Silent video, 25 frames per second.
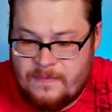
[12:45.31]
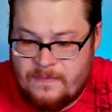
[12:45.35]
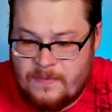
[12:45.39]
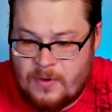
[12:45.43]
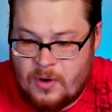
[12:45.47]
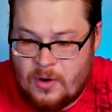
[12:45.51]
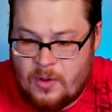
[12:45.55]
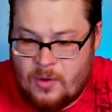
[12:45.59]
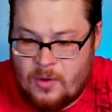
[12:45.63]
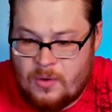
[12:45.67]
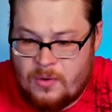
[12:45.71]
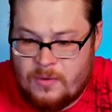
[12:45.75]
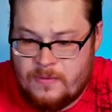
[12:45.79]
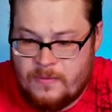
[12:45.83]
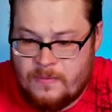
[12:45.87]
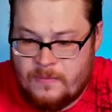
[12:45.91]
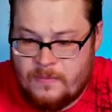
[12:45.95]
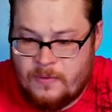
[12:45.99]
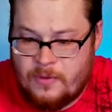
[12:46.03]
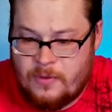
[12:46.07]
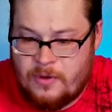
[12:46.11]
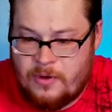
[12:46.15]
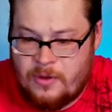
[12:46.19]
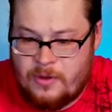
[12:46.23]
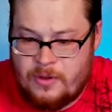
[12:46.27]
Bolo?
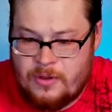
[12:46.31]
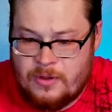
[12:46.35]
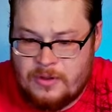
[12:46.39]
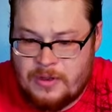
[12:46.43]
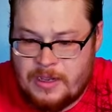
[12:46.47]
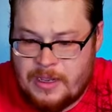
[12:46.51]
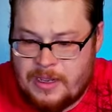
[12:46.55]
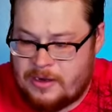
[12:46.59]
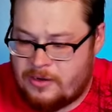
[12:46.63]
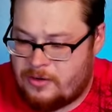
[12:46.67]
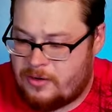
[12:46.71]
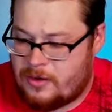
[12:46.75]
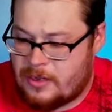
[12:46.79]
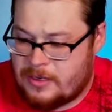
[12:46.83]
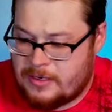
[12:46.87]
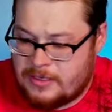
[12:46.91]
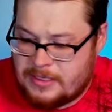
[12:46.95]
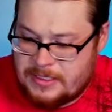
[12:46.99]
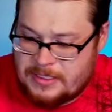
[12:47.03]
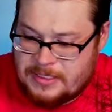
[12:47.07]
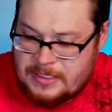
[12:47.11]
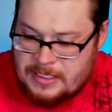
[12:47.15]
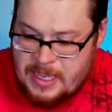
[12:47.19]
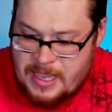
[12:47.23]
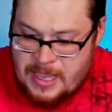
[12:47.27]
Bolo? I don't know how to
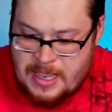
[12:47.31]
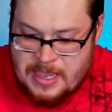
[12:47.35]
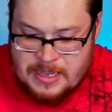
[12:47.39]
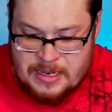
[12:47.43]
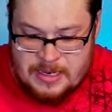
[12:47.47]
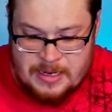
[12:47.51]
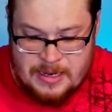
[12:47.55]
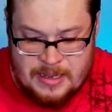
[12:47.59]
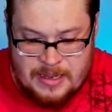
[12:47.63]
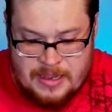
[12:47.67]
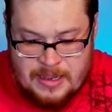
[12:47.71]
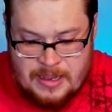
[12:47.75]
say it.